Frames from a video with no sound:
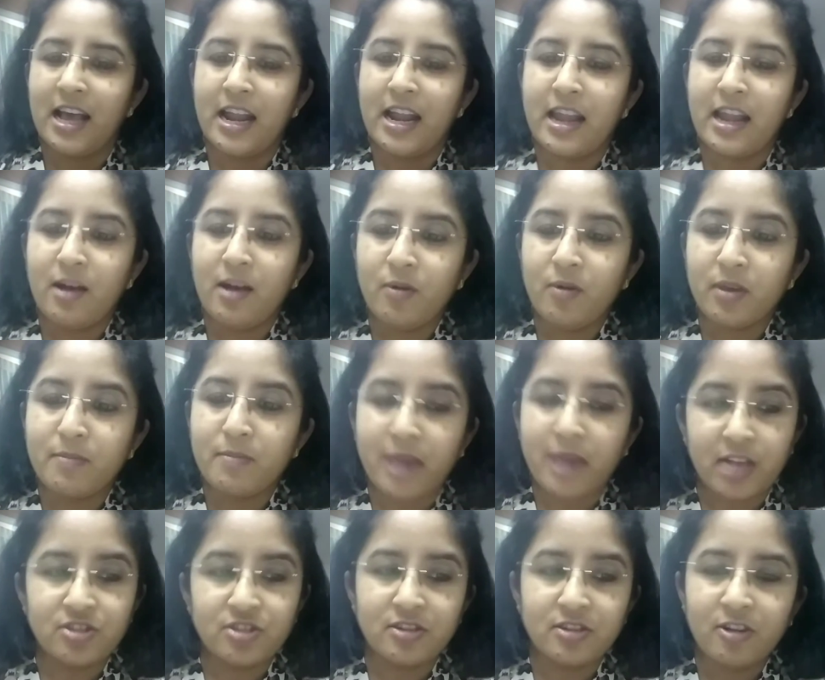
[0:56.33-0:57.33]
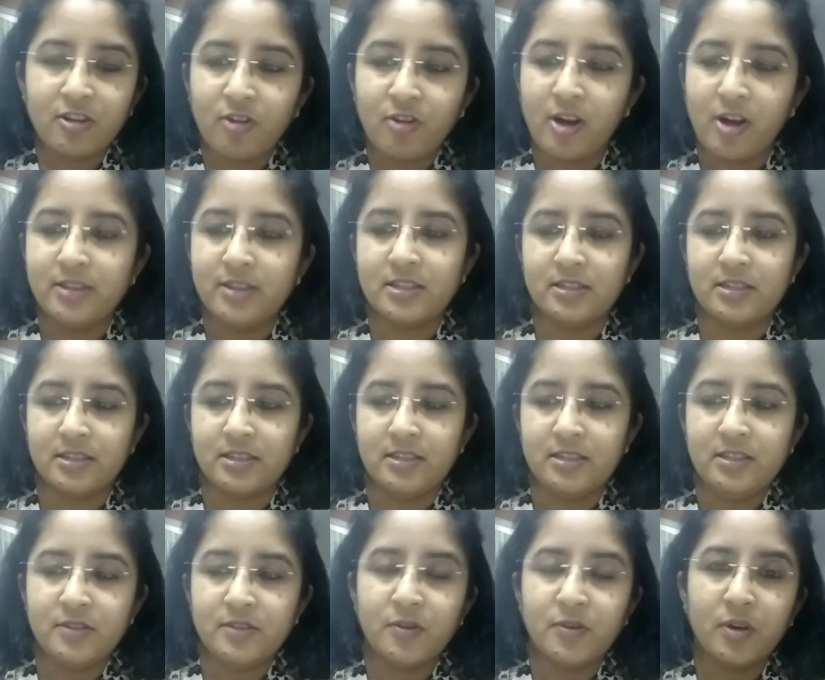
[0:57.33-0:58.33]
Now imagine a
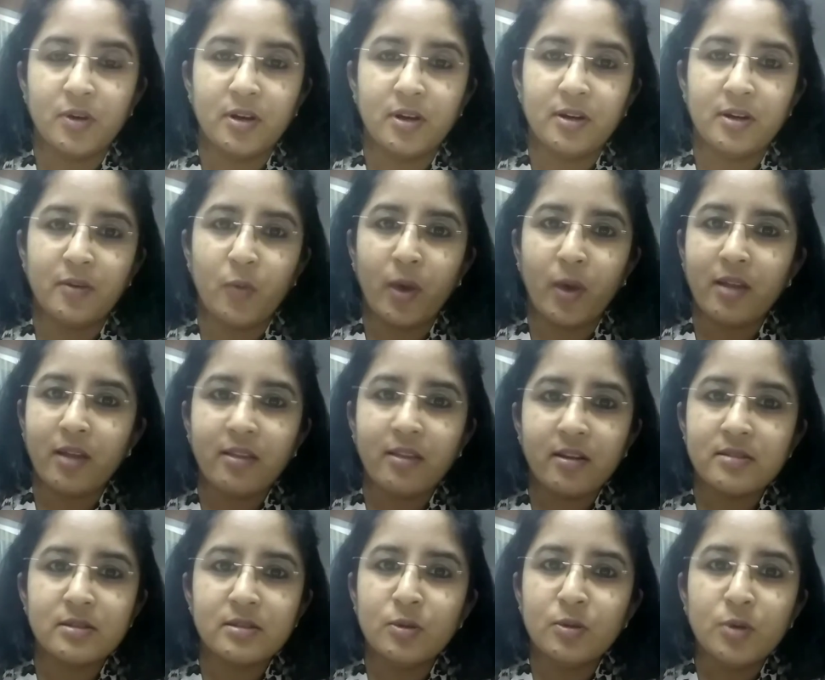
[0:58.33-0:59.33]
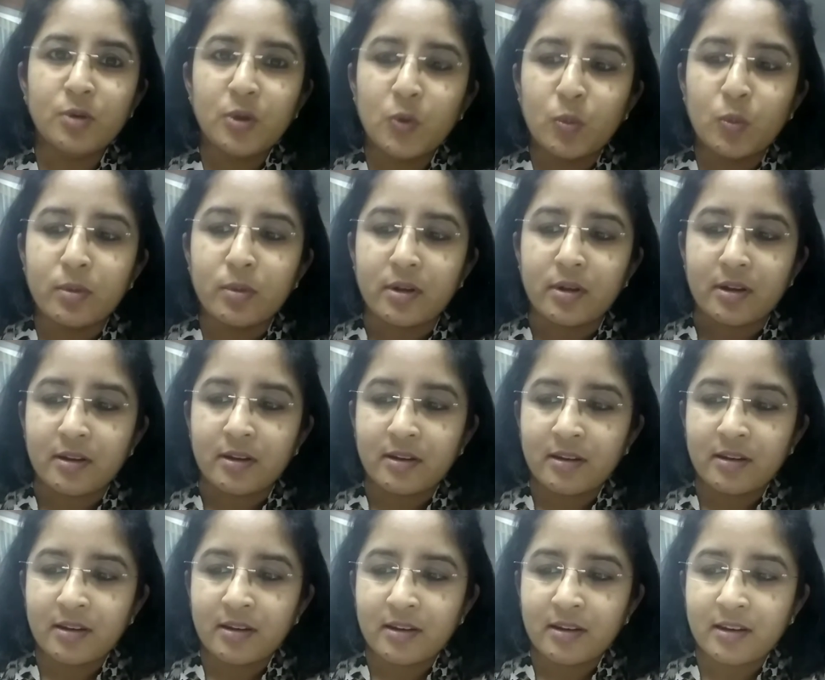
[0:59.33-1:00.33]
continent uh, where there is no human,
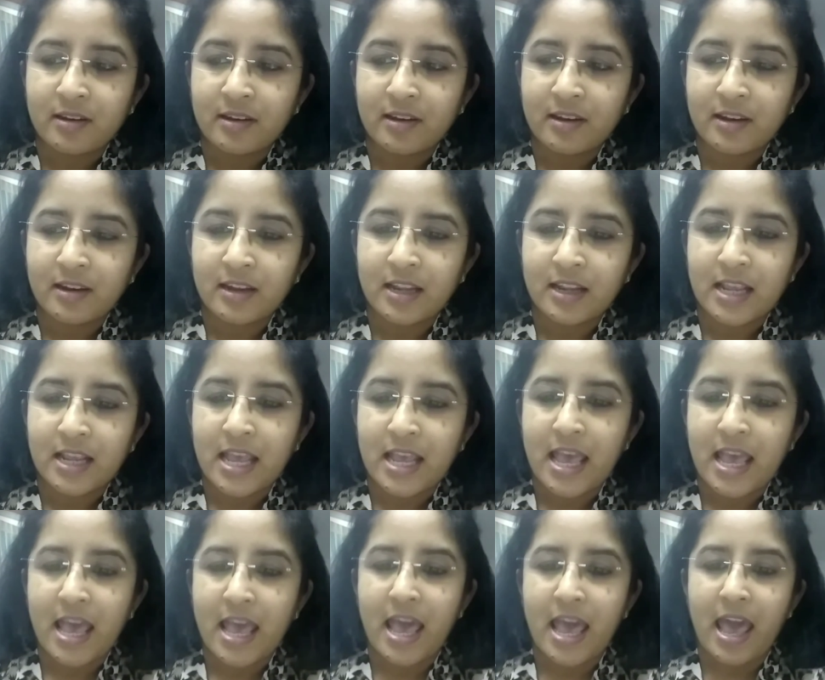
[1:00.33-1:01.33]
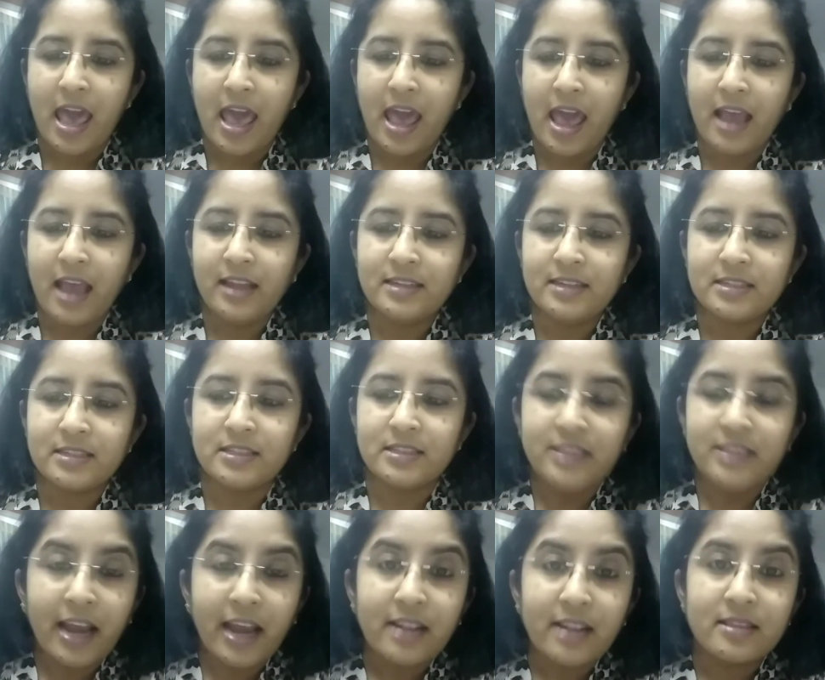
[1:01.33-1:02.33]
and
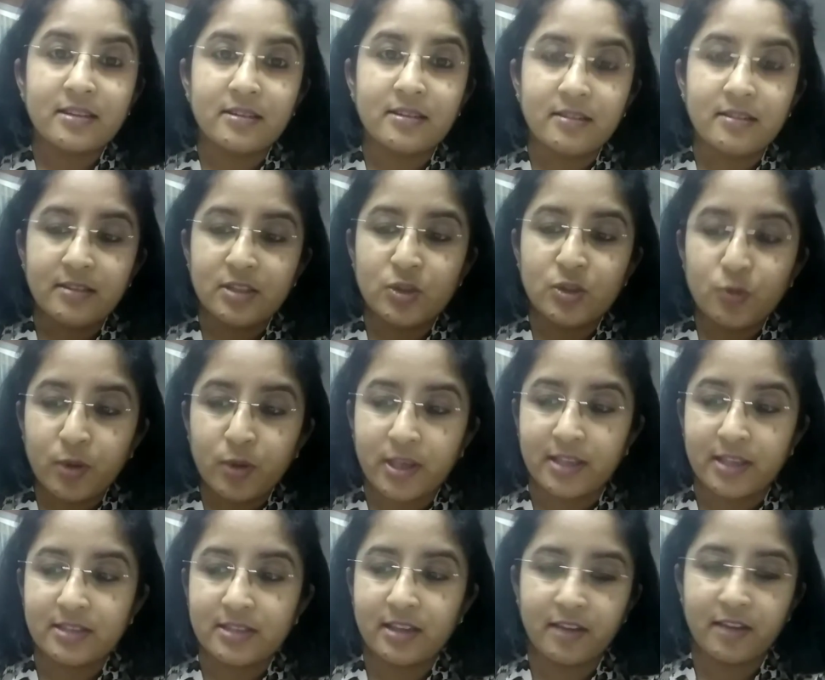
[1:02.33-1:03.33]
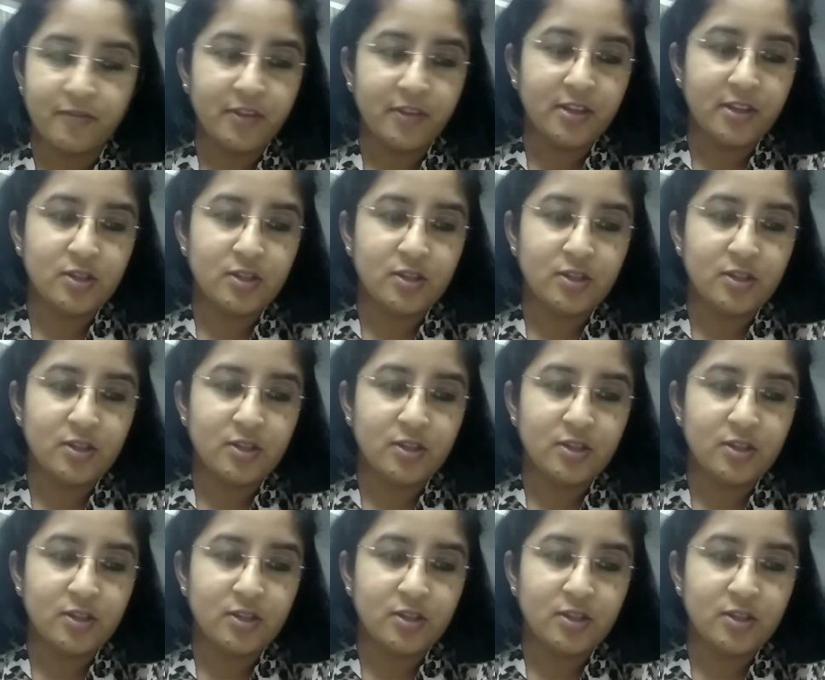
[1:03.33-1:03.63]
yet the doings that we